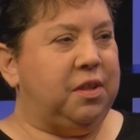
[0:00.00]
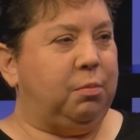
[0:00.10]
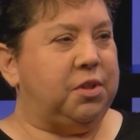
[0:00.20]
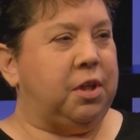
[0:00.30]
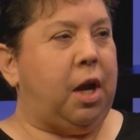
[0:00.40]
That
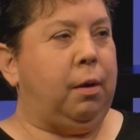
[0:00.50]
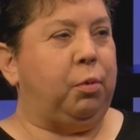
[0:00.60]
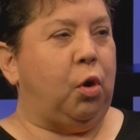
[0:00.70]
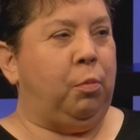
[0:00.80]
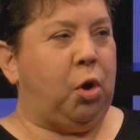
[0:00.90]
was an
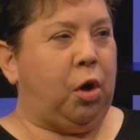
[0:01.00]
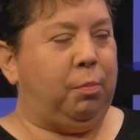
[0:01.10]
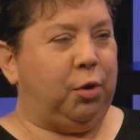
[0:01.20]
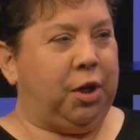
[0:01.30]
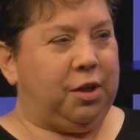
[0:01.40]
Opera Omaha
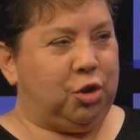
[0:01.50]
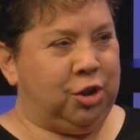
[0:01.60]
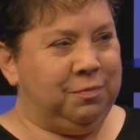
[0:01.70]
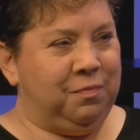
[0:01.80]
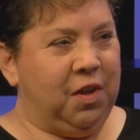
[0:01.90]

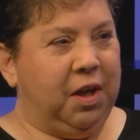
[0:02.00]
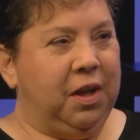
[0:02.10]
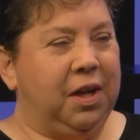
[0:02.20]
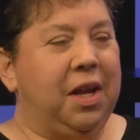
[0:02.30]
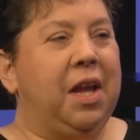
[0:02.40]

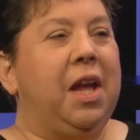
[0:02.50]
production.